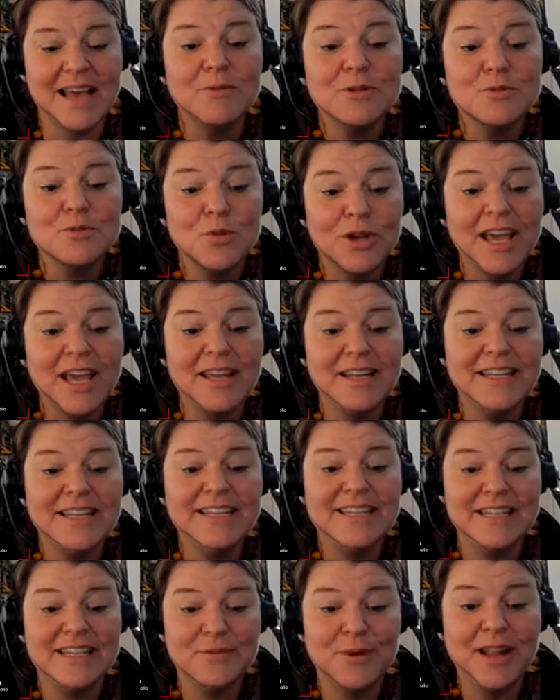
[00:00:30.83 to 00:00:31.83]
that was what I
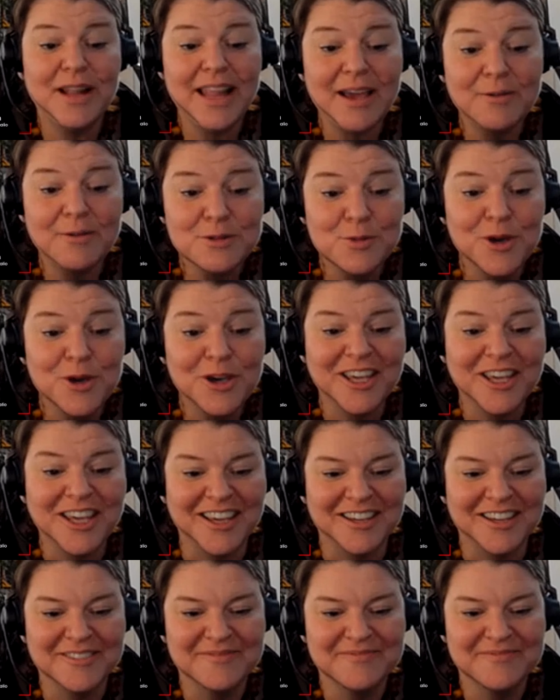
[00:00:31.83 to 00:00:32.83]
needed while I was
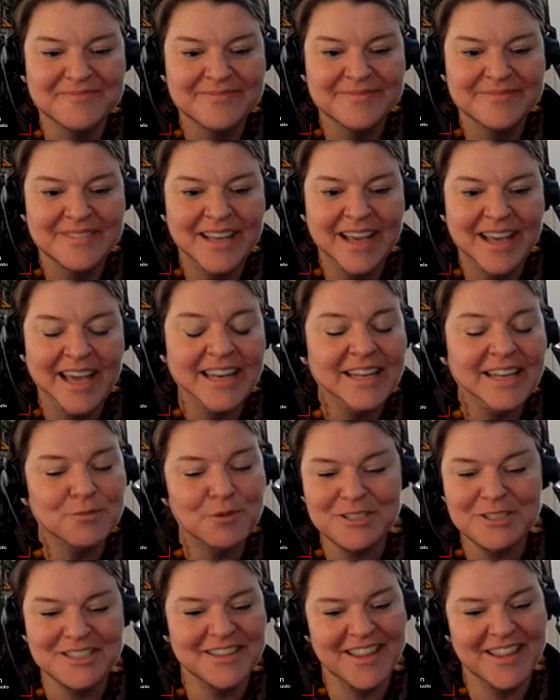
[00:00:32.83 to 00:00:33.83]
working, and it
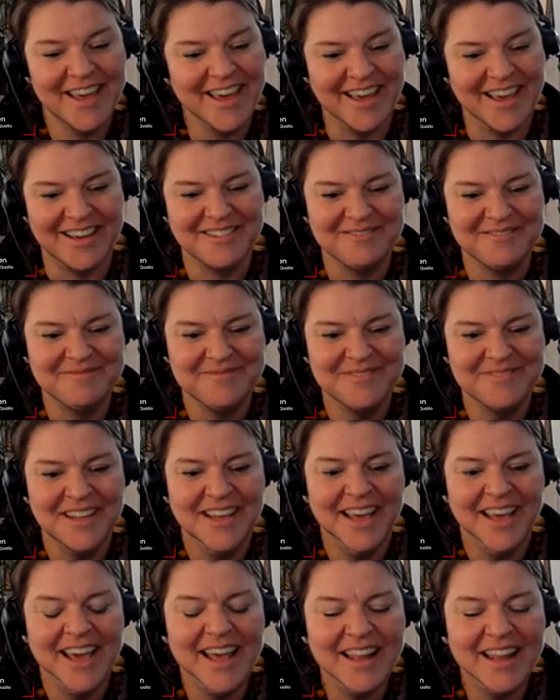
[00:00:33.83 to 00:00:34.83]
wasn't there.
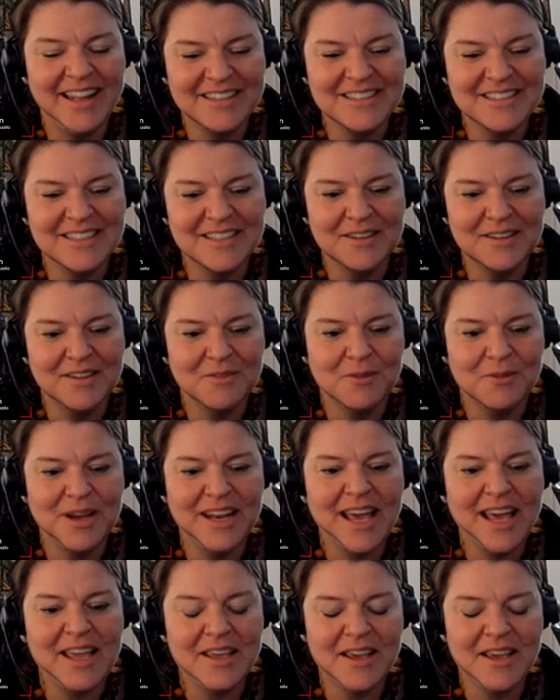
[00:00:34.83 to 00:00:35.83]
And
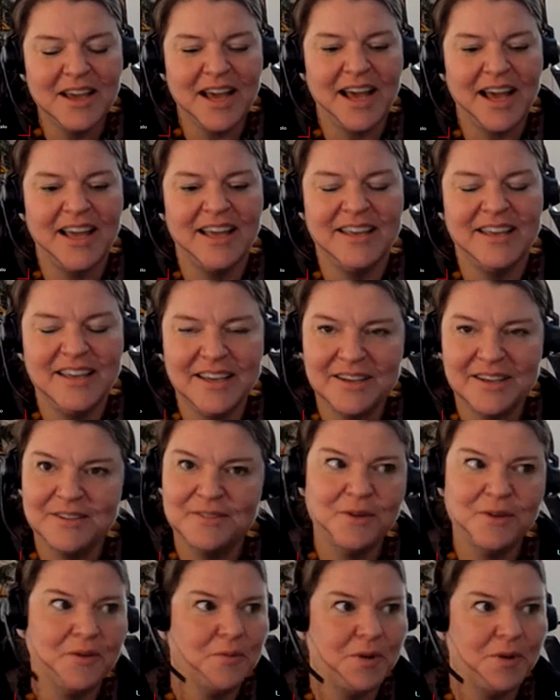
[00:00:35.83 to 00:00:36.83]
when
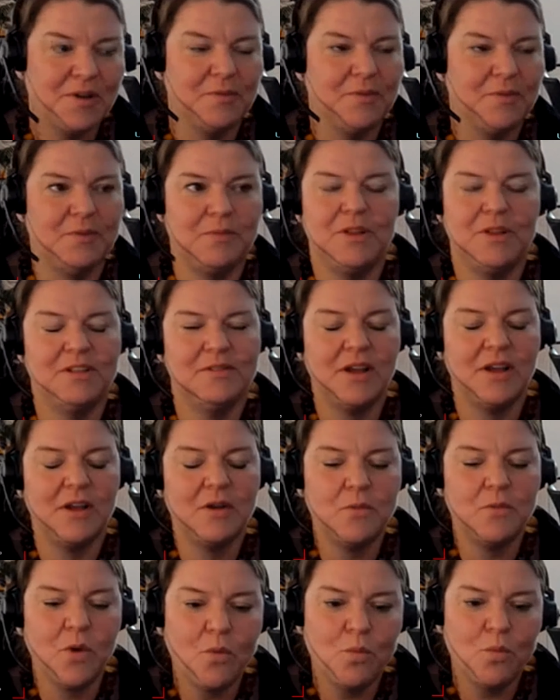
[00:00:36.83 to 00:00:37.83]

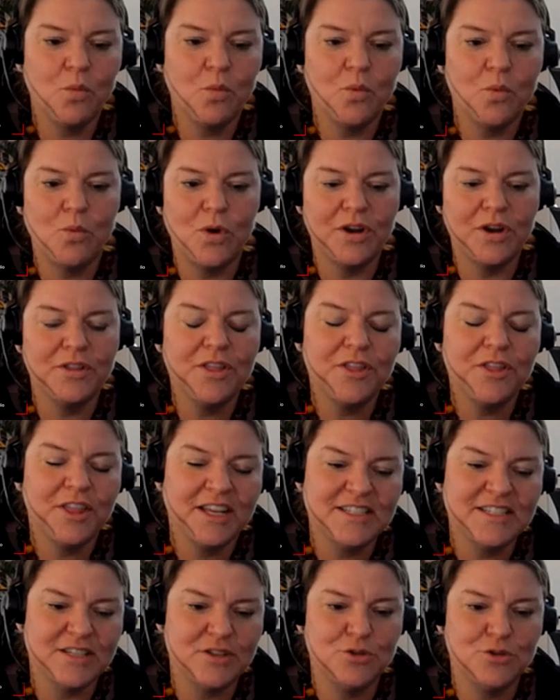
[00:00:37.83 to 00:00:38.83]
one of the
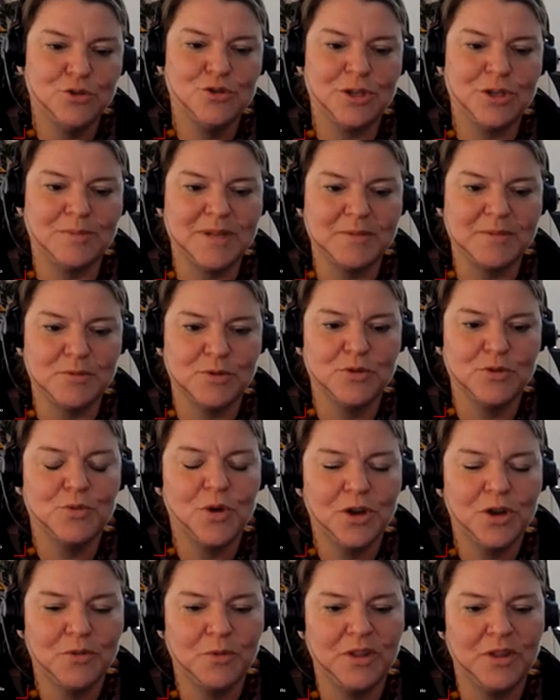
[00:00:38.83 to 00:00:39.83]
things that you do sometimes when
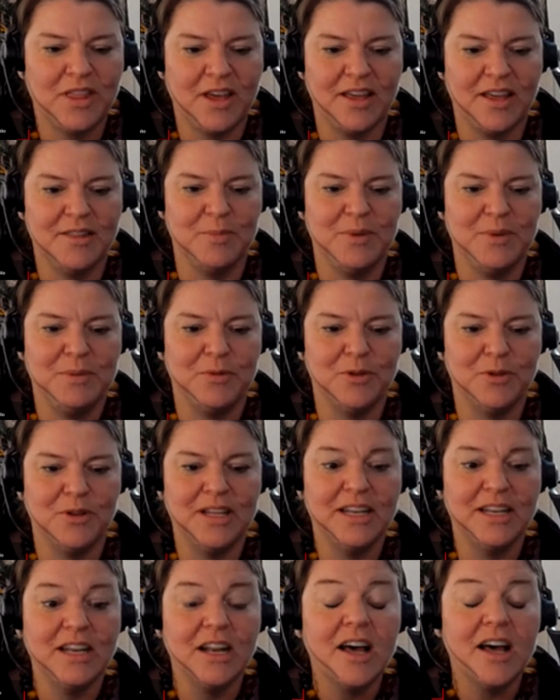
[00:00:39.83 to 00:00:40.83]
you work with other
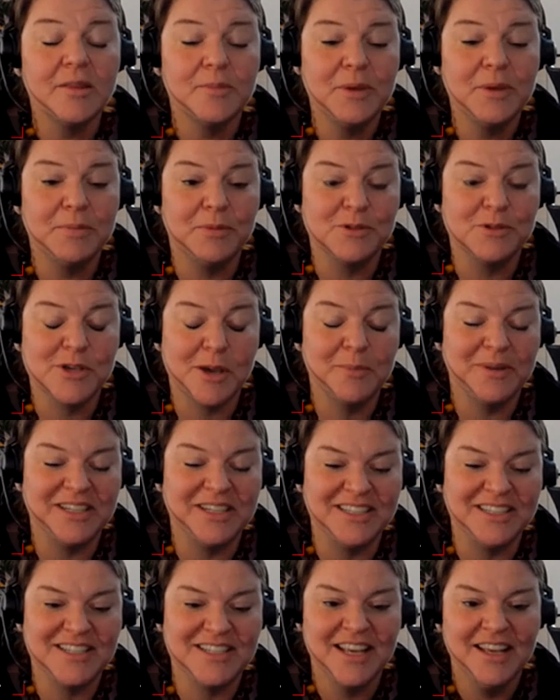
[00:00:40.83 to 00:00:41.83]
people and in other people's
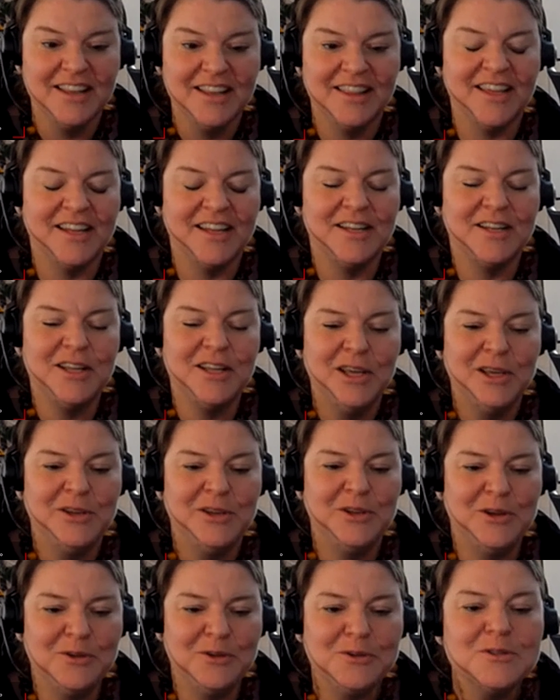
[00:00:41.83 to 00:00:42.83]
companies, then,
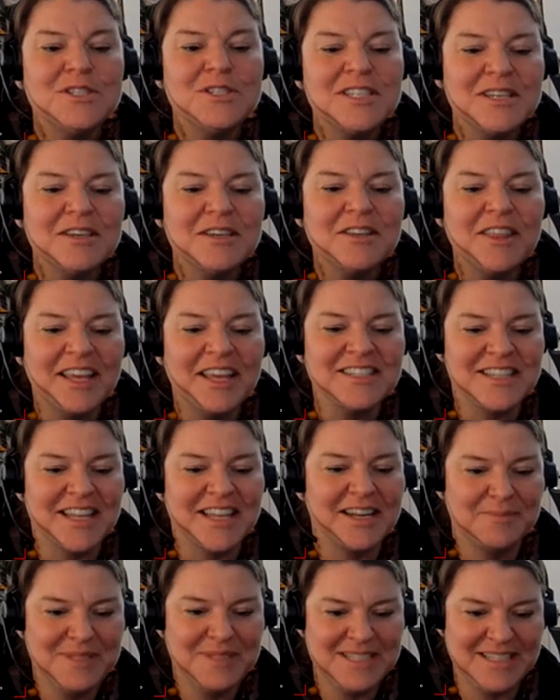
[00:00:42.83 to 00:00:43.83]
you know, you see things
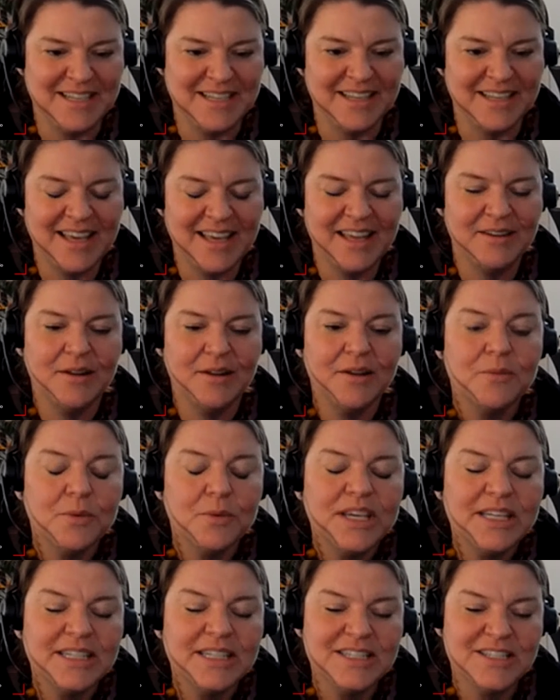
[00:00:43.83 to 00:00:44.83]
that are missing. And
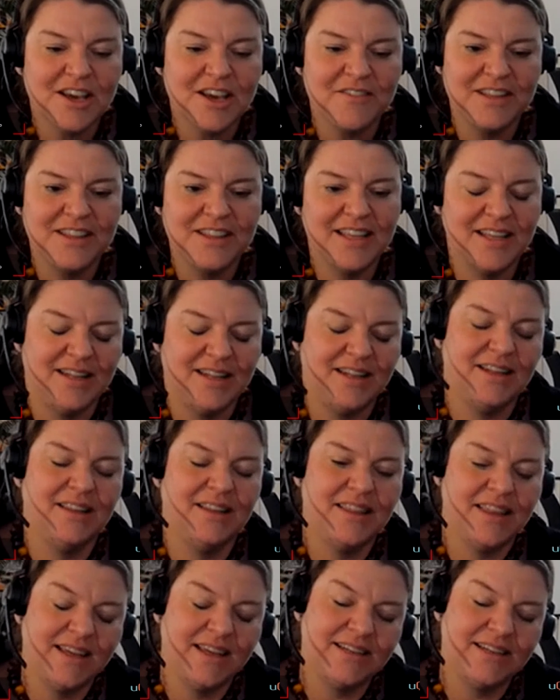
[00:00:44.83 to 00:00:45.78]
we discovered that